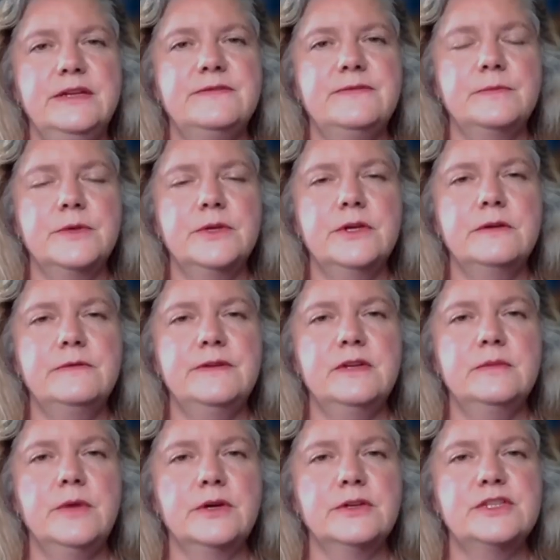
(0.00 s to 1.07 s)
rate from
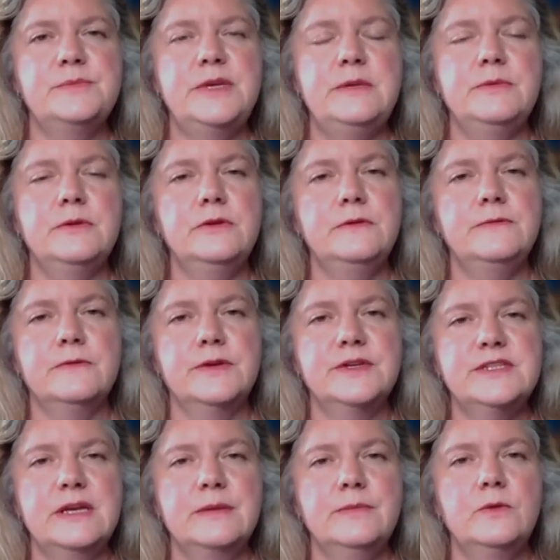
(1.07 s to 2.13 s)
COVID amongst people who,
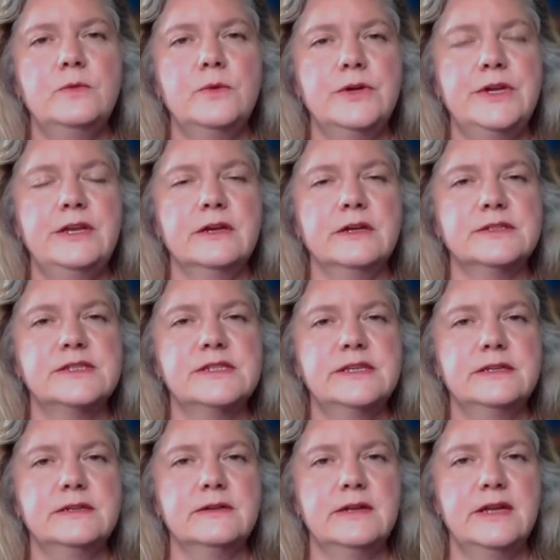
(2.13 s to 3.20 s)
for example, work in
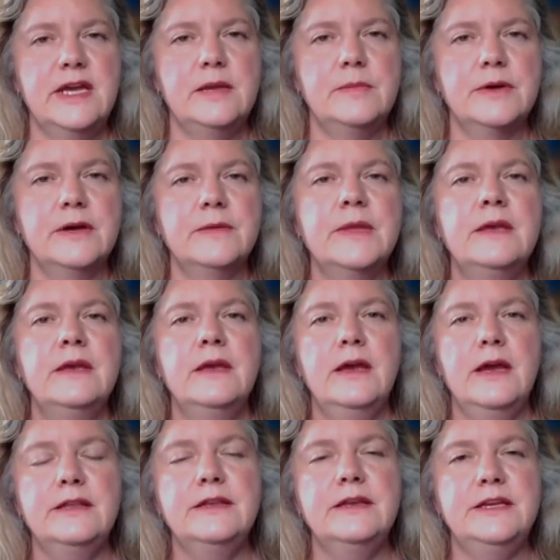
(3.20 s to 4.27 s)
unskilled labour,
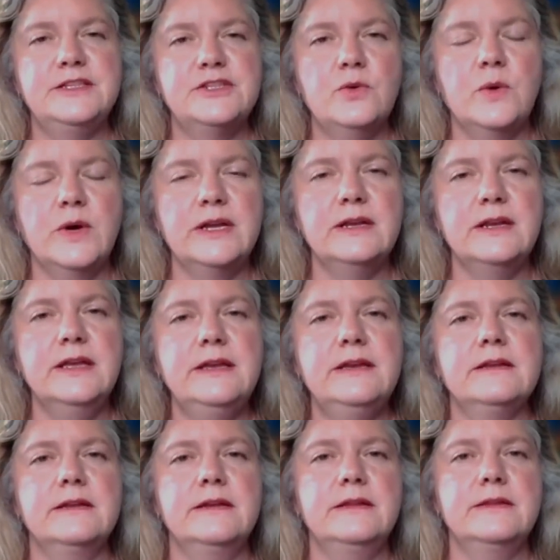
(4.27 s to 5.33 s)
and it's quite
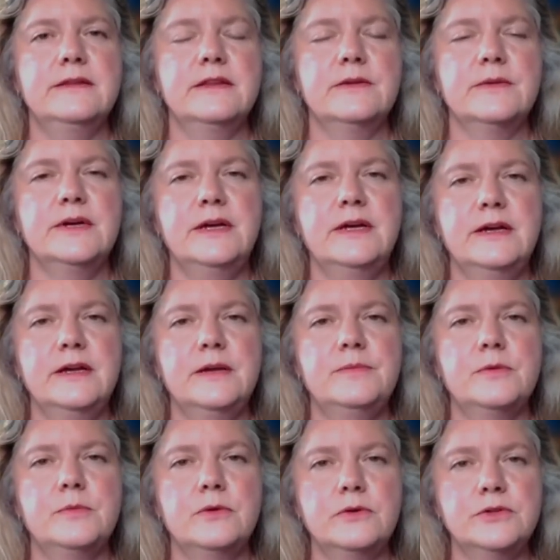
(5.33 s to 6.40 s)
likely that there are higher
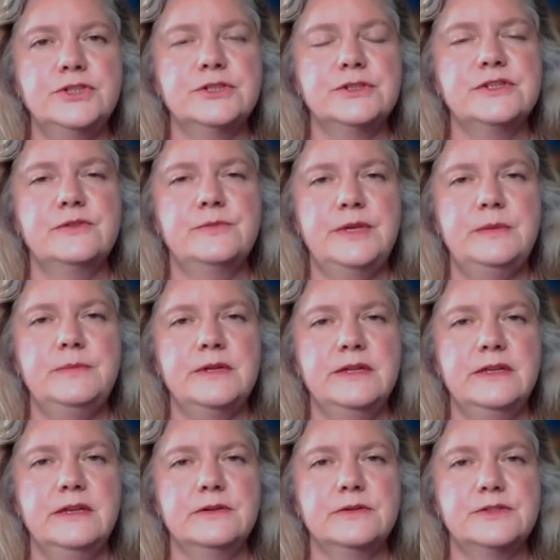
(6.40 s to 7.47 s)
proportions of
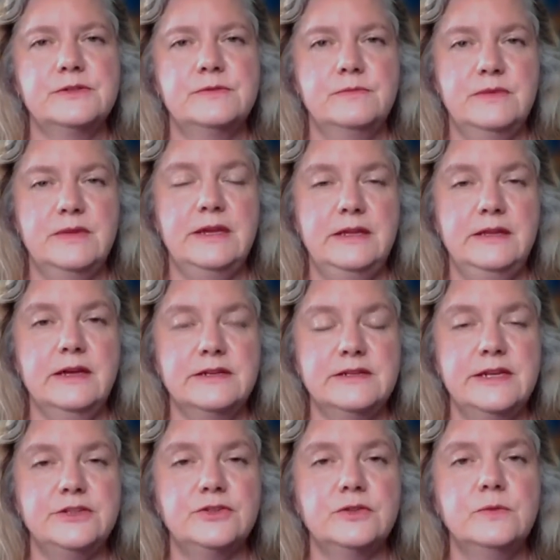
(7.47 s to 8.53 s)
people in
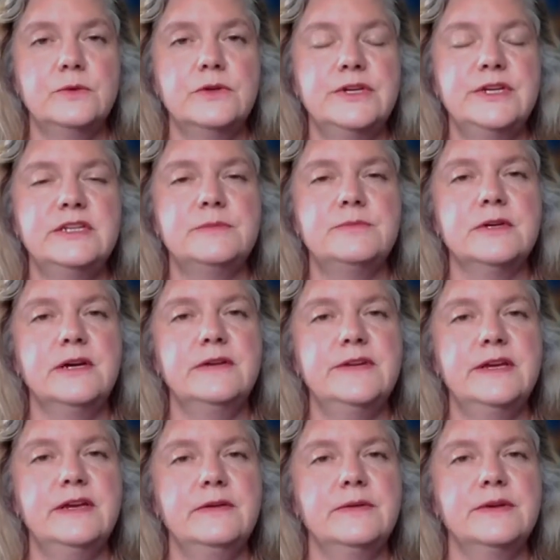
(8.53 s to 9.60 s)
that nature of work in
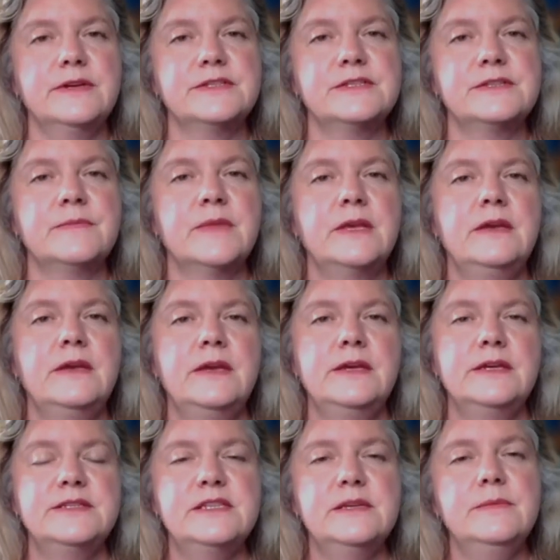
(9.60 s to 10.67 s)
deprived areas.
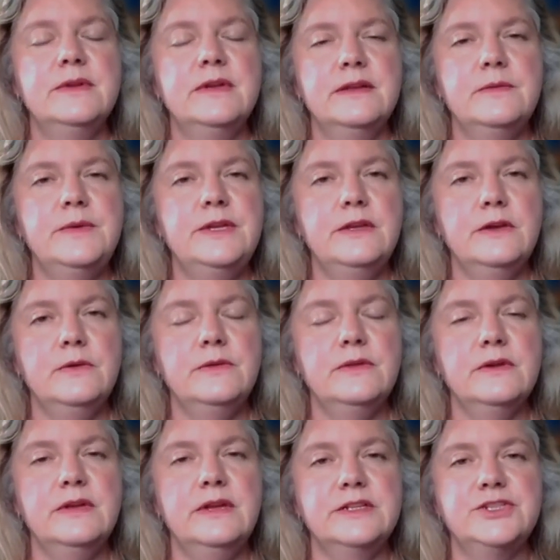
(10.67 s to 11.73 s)
Similarly, we
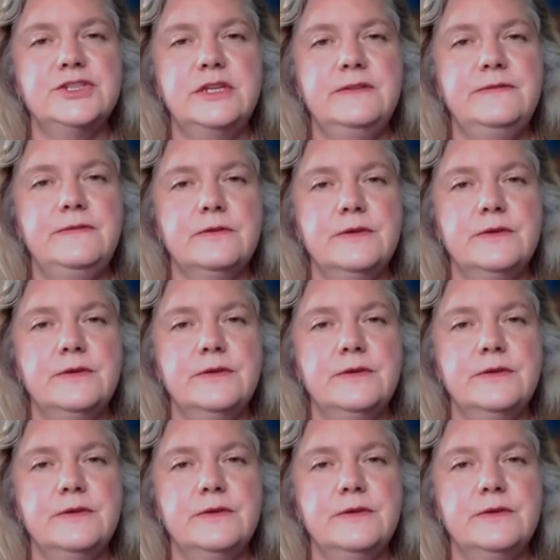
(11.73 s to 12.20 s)
know that actually